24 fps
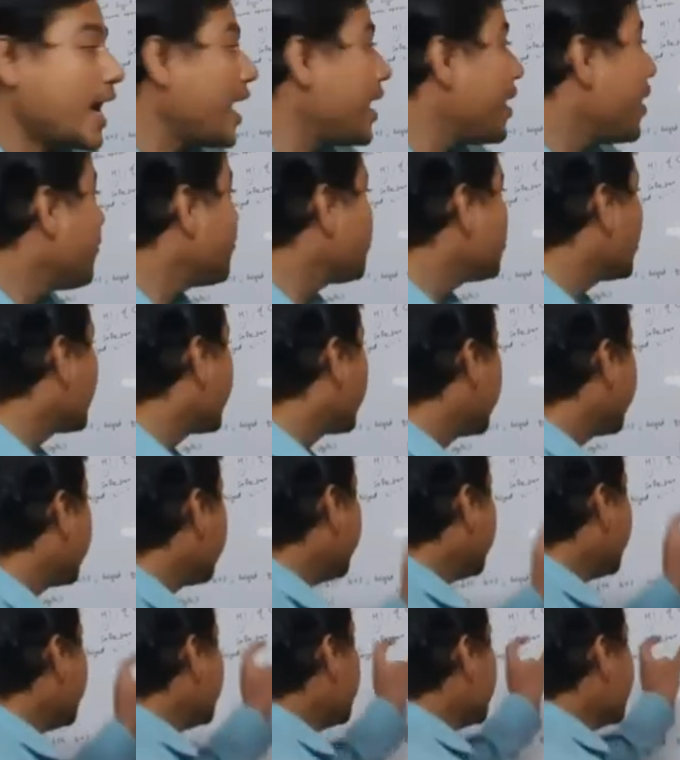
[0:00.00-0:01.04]
I have to
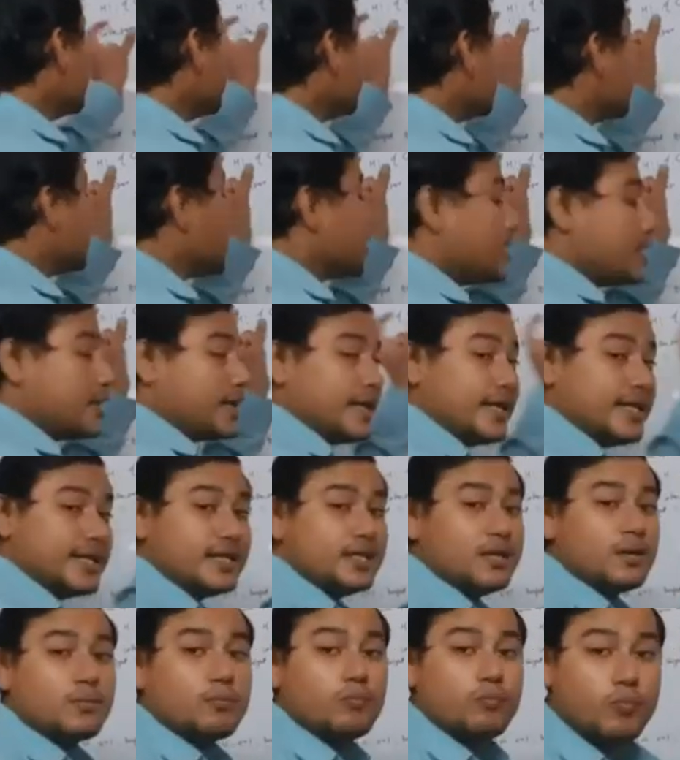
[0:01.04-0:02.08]
color here in
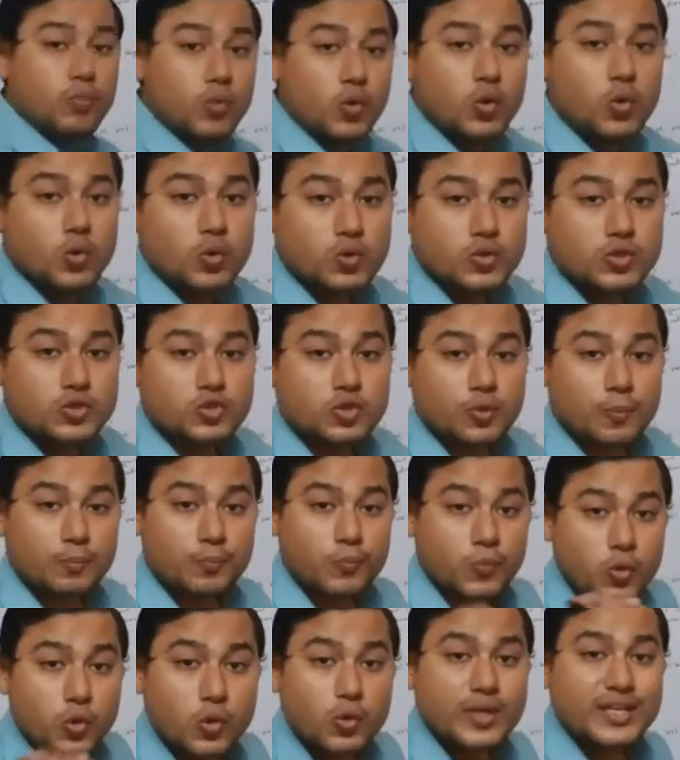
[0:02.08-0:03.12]
blue. So
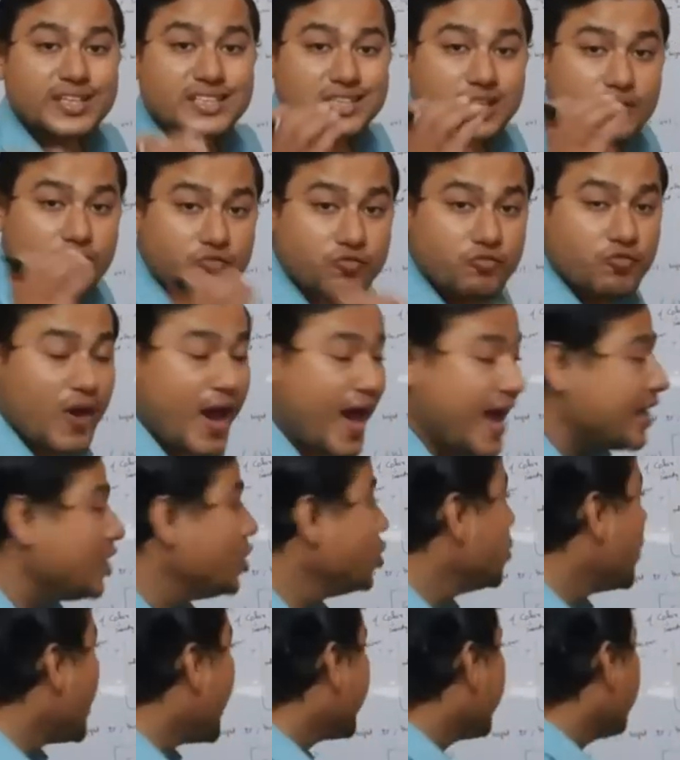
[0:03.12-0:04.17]
blue is the
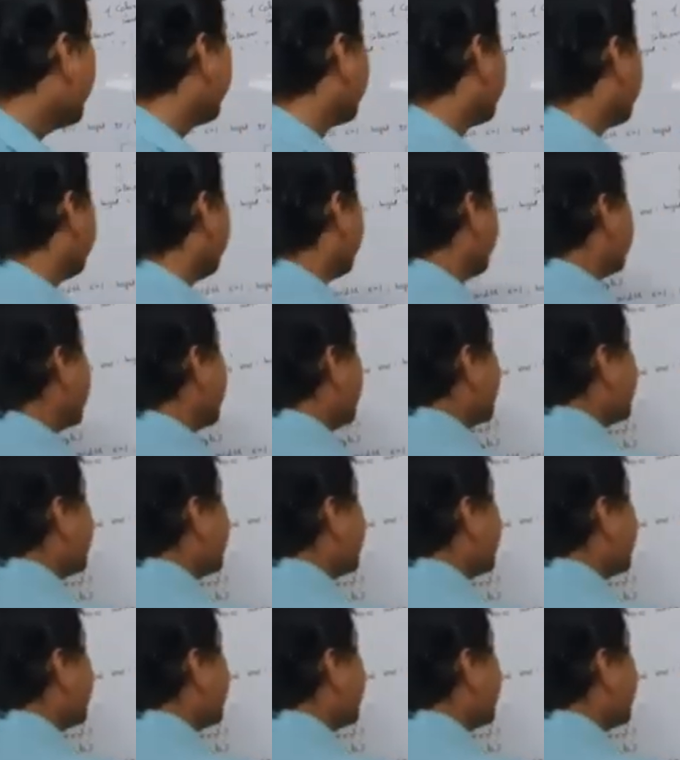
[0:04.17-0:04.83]
value I have given.